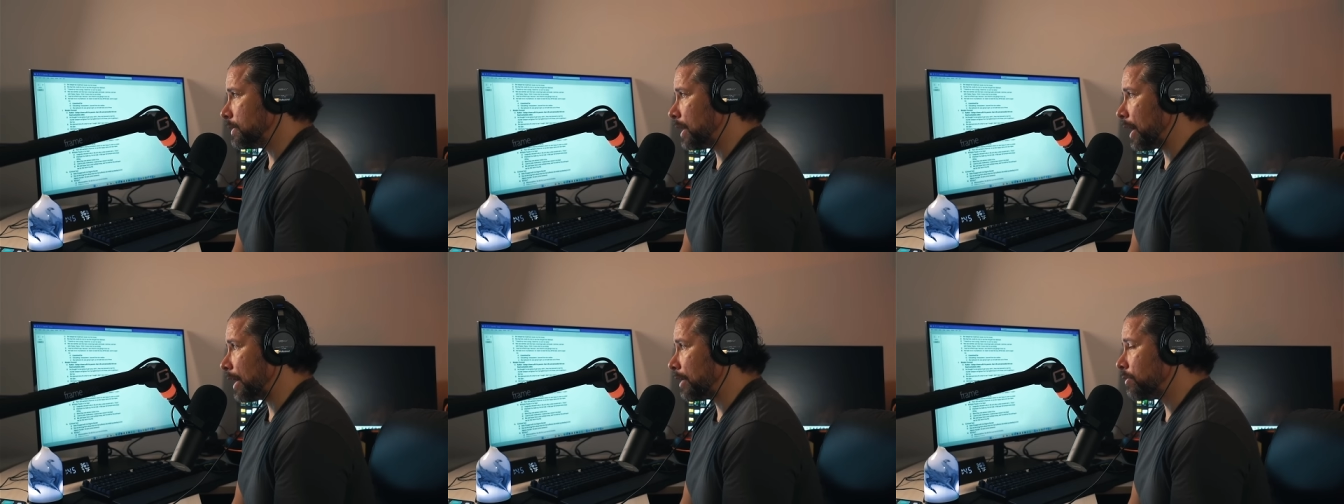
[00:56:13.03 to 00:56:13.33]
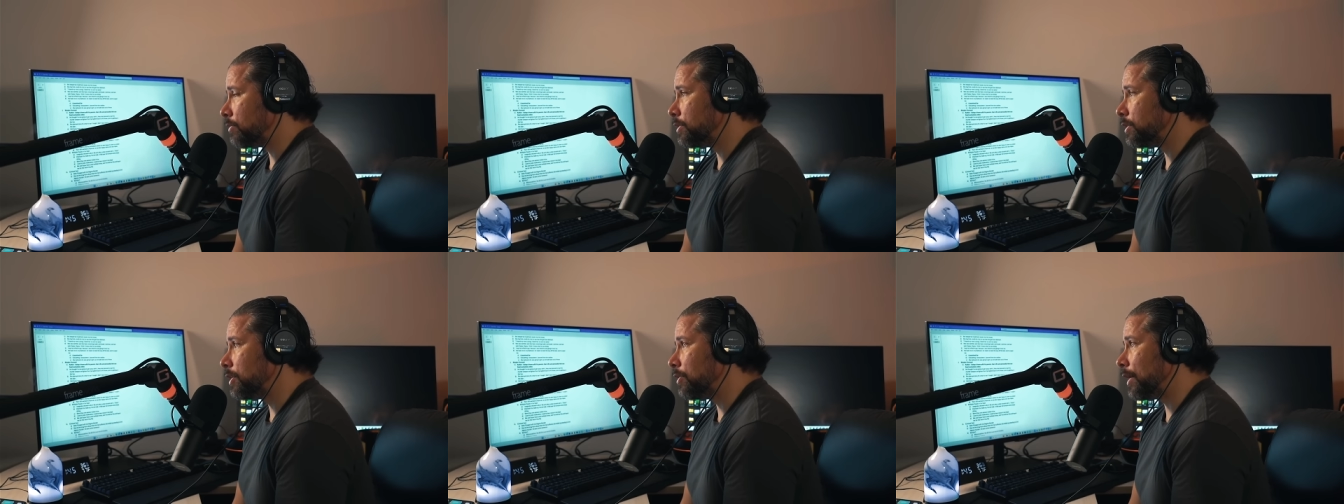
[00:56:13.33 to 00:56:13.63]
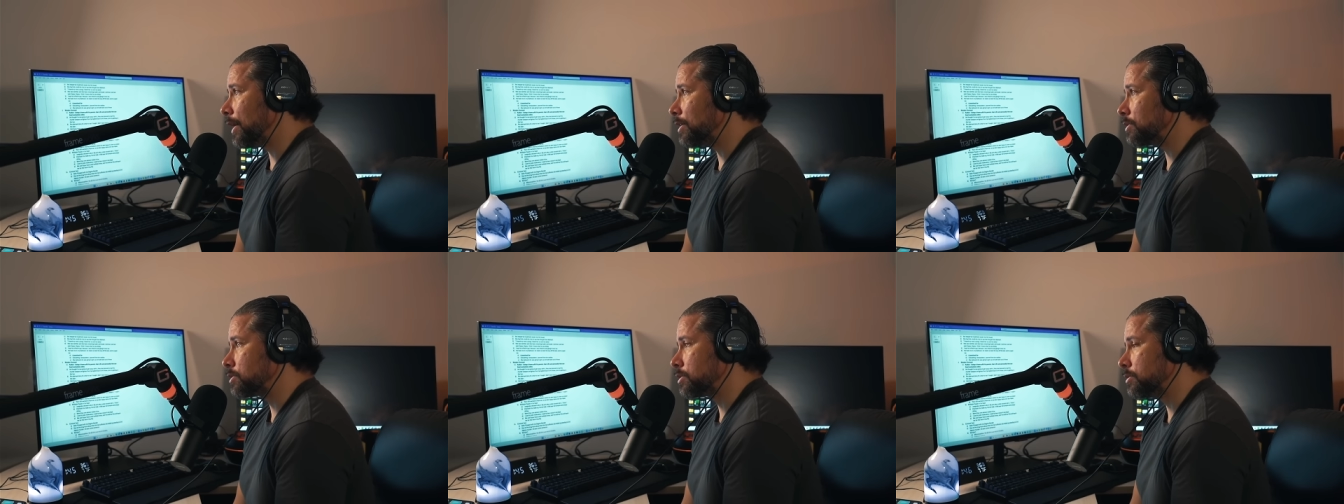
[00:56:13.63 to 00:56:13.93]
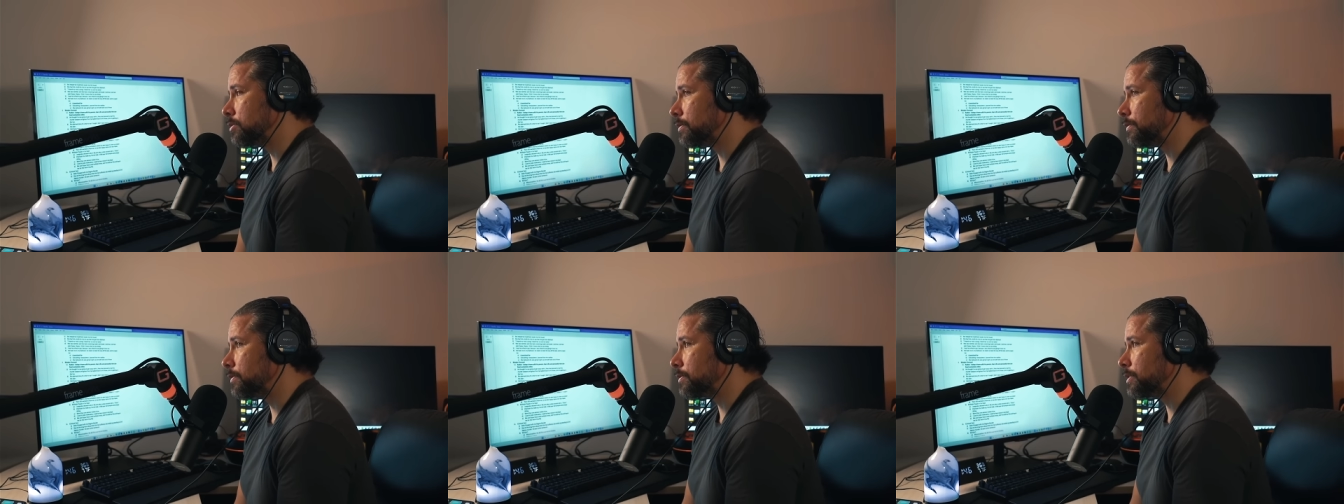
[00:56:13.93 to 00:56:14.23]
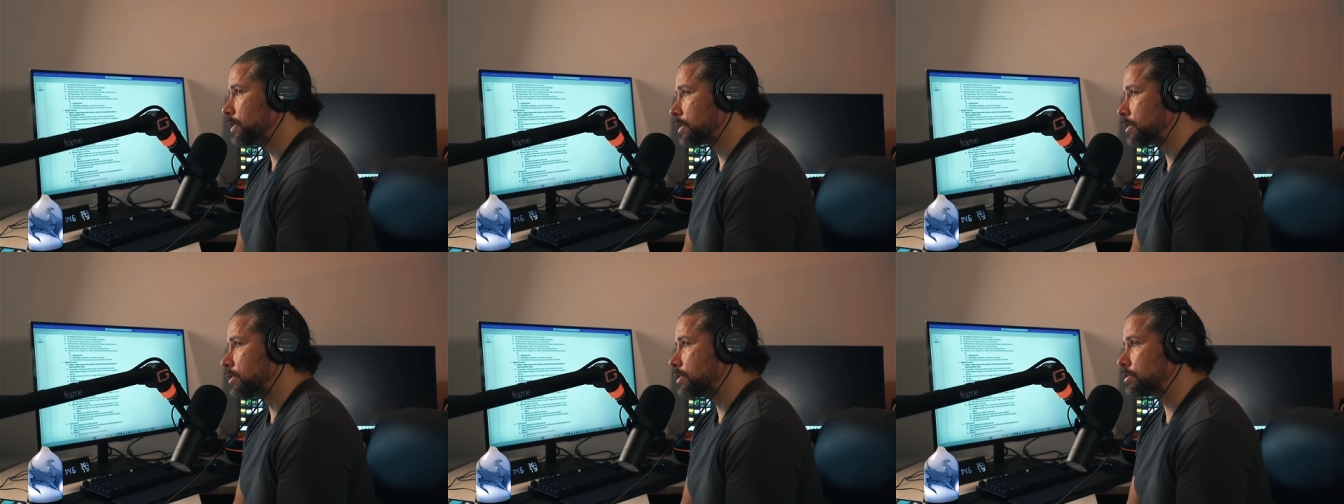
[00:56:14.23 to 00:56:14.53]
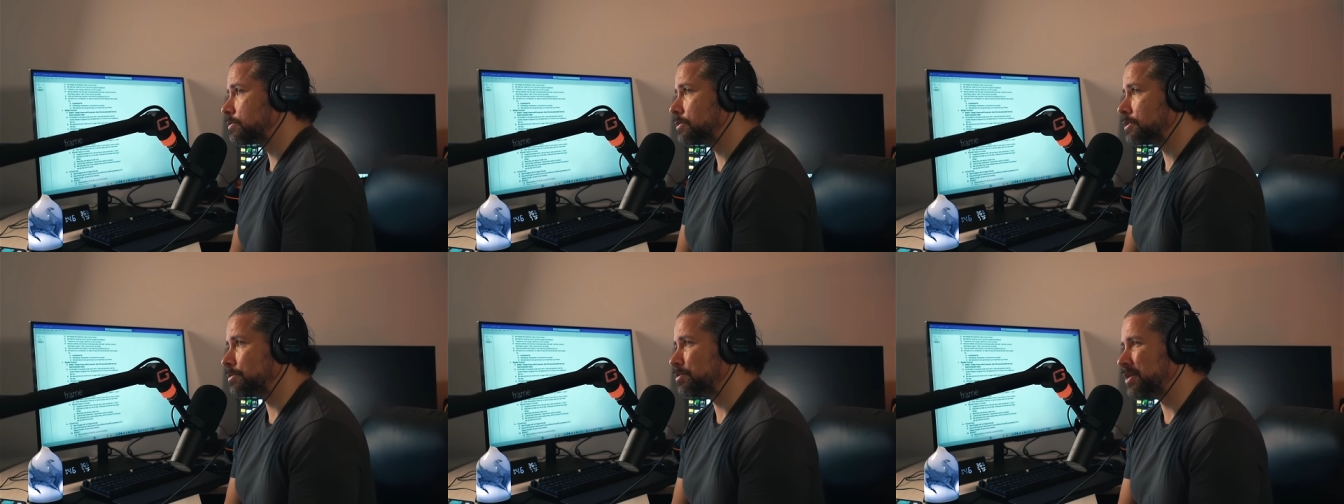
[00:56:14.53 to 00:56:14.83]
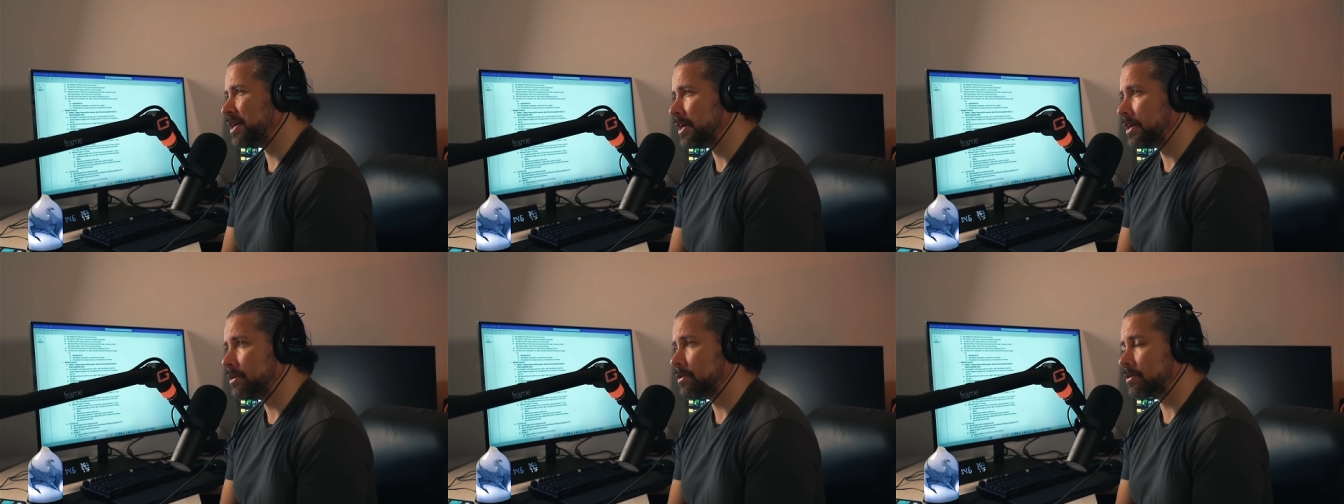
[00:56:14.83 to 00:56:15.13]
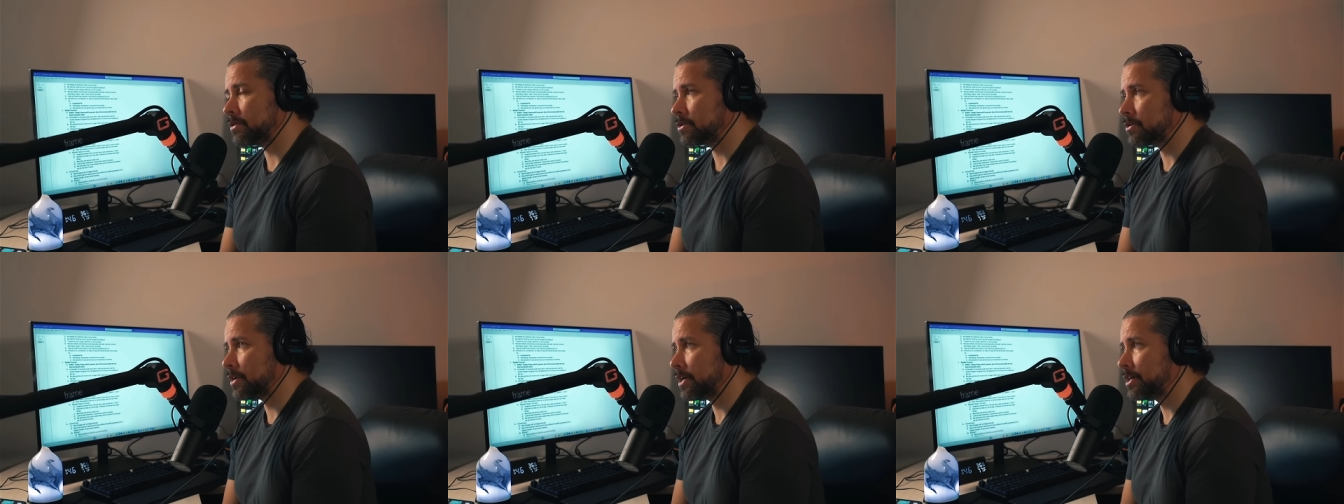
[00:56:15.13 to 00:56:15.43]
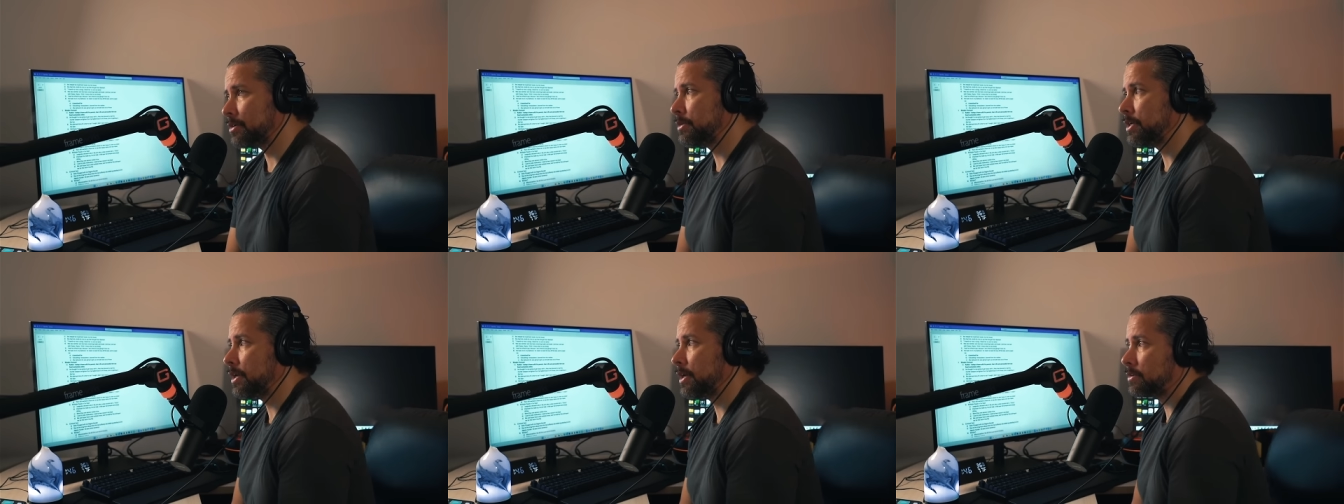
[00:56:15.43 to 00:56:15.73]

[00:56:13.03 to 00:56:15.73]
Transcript: I don't know how truthful Nicholas was being or trying to be.